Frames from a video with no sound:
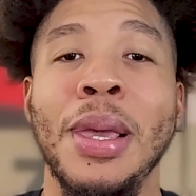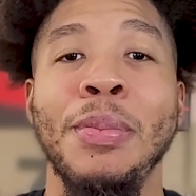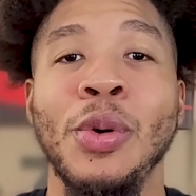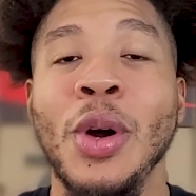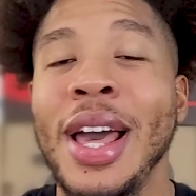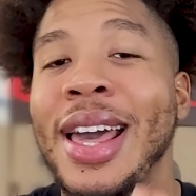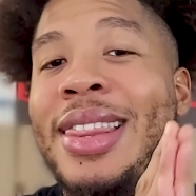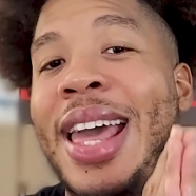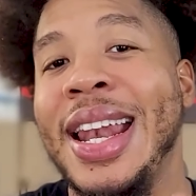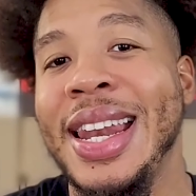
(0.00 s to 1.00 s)
people
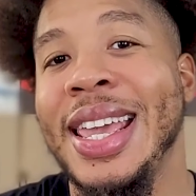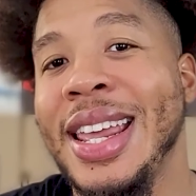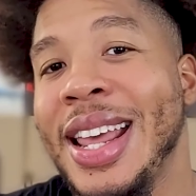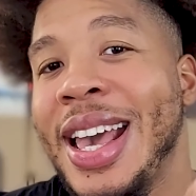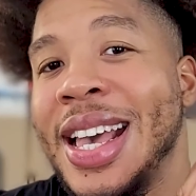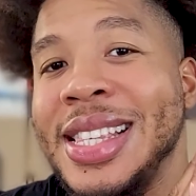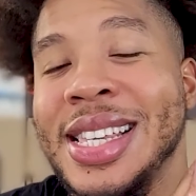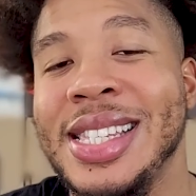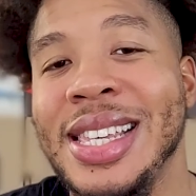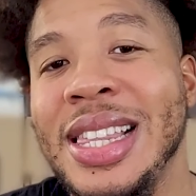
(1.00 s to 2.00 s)
that need
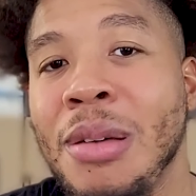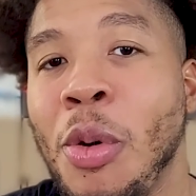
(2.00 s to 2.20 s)
to see them.